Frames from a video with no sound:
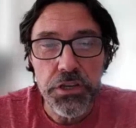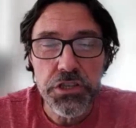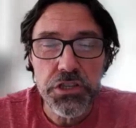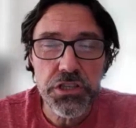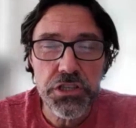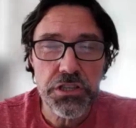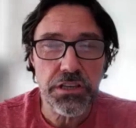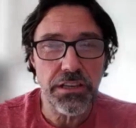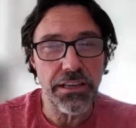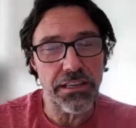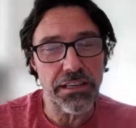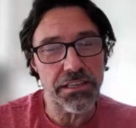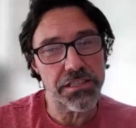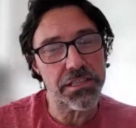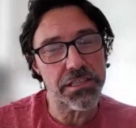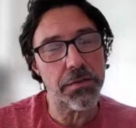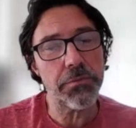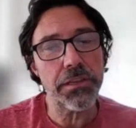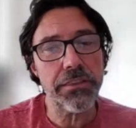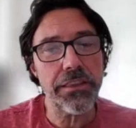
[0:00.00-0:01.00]
Which is
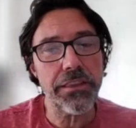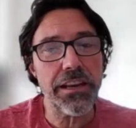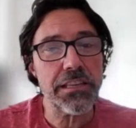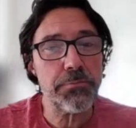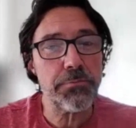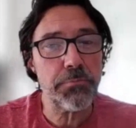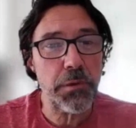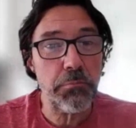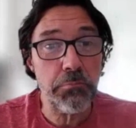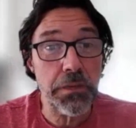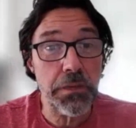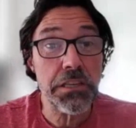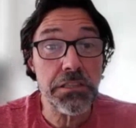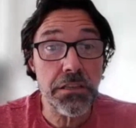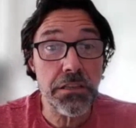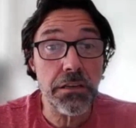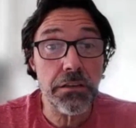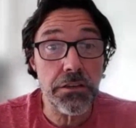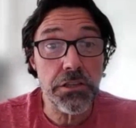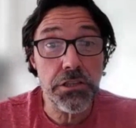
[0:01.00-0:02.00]
something that has been
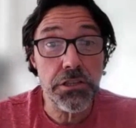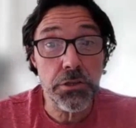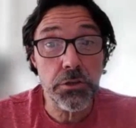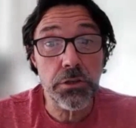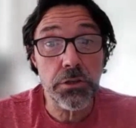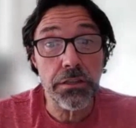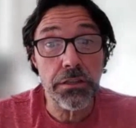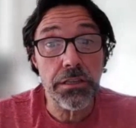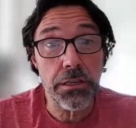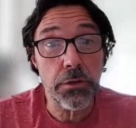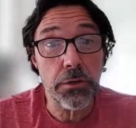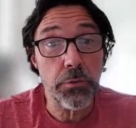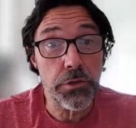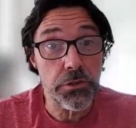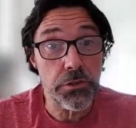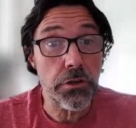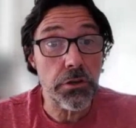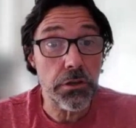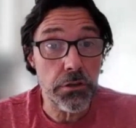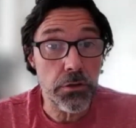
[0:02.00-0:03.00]
misunderstood until we
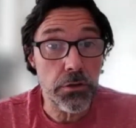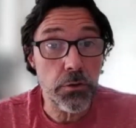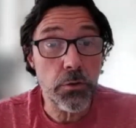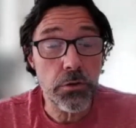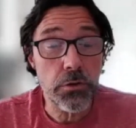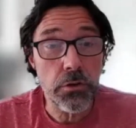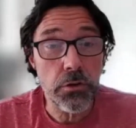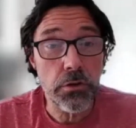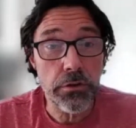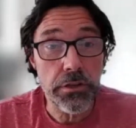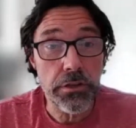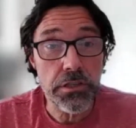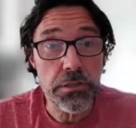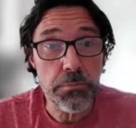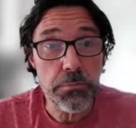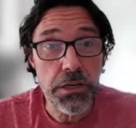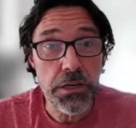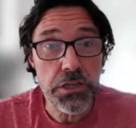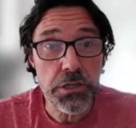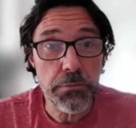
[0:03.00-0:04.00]
started doing all
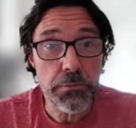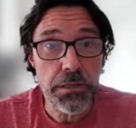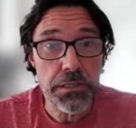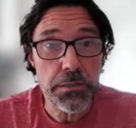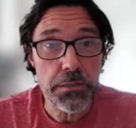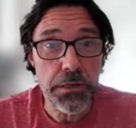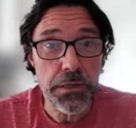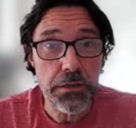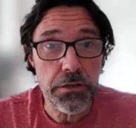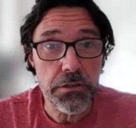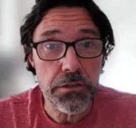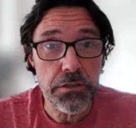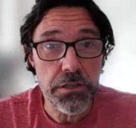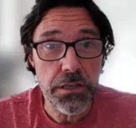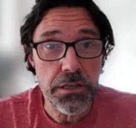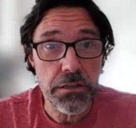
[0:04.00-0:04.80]
these measurements, because